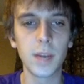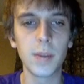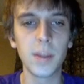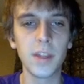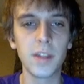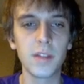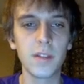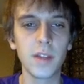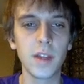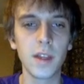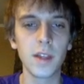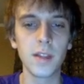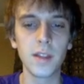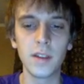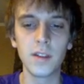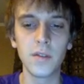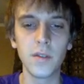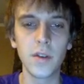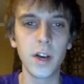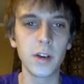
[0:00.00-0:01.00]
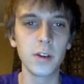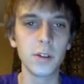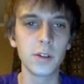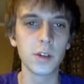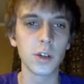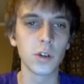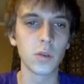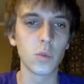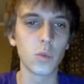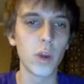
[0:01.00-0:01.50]
means that these values
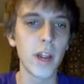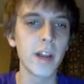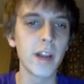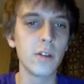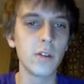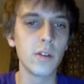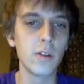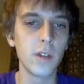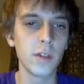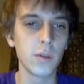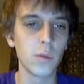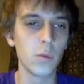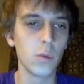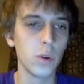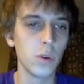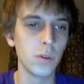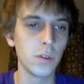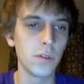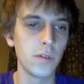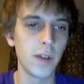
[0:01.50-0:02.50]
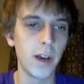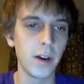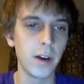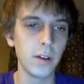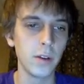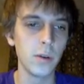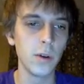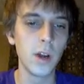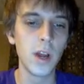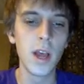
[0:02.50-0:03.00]
are greater than the root's
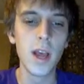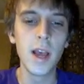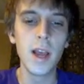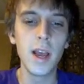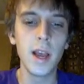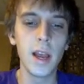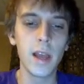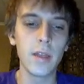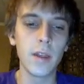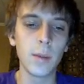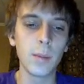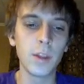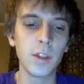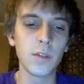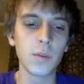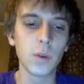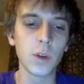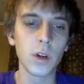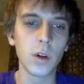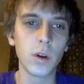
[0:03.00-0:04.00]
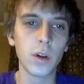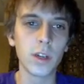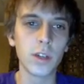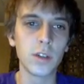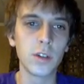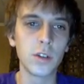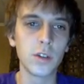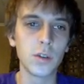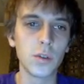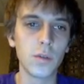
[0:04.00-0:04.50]
value, and that means we're going
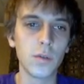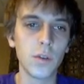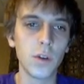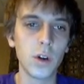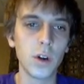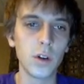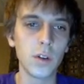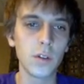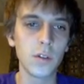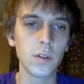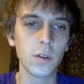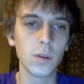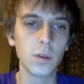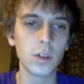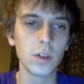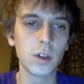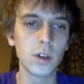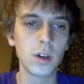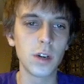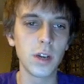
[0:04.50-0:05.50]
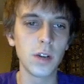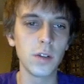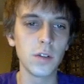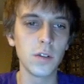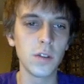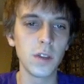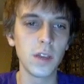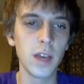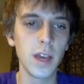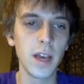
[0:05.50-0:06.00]
to traverse, so return
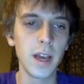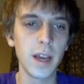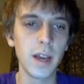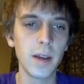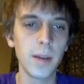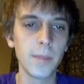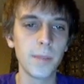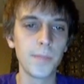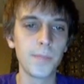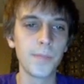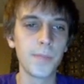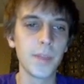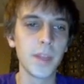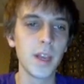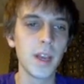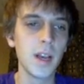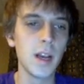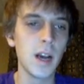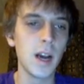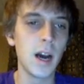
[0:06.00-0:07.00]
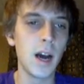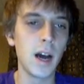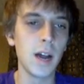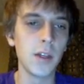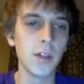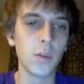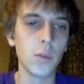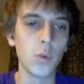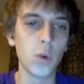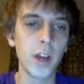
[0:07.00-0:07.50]
LCA,
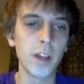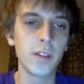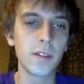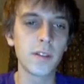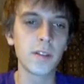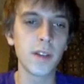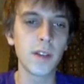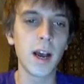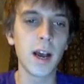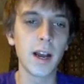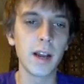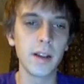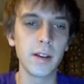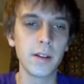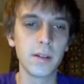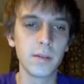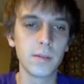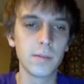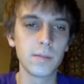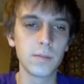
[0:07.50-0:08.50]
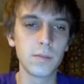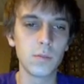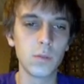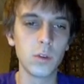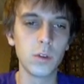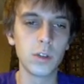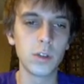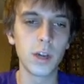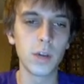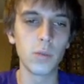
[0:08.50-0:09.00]
on the right side,
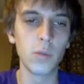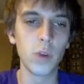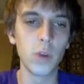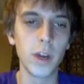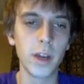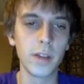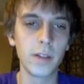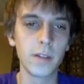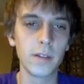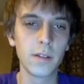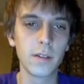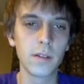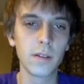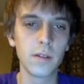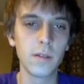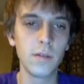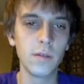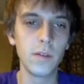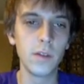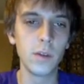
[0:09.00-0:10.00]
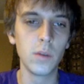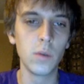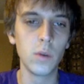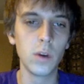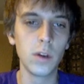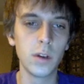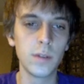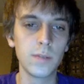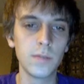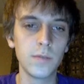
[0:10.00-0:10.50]
root dot rights
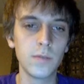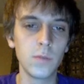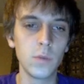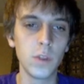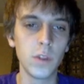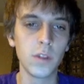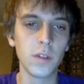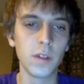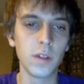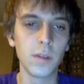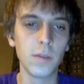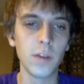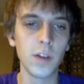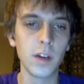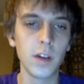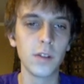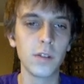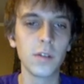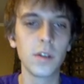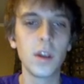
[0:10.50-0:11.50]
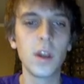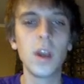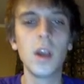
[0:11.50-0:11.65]
v1 with the same values,